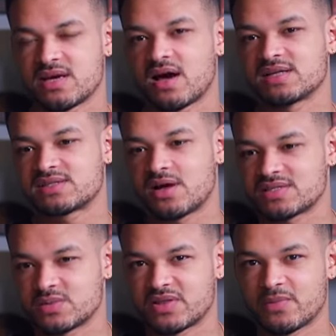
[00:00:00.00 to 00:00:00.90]
I
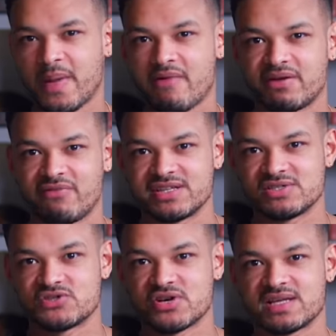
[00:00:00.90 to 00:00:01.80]
started with the berry ready to
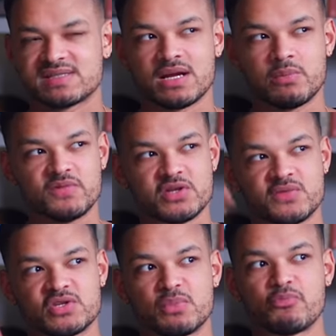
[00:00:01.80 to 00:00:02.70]
drinks, then I moved over
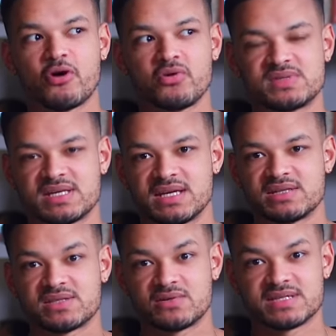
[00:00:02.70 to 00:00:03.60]
to the protein
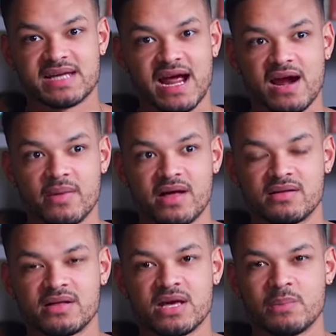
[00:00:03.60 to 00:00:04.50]
salted
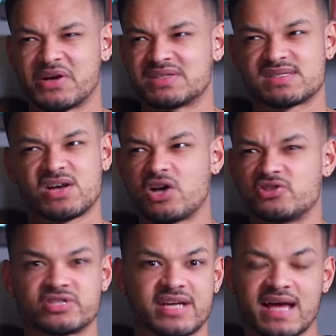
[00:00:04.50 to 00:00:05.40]
caramel because it's
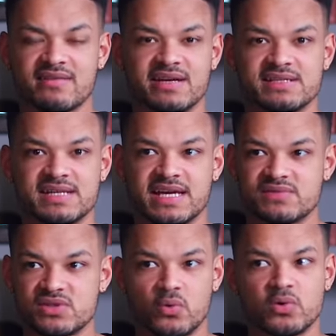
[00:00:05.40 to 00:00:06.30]
100 calories and it gives
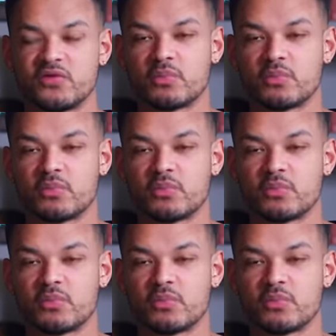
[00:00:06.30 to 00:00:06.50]
you all of your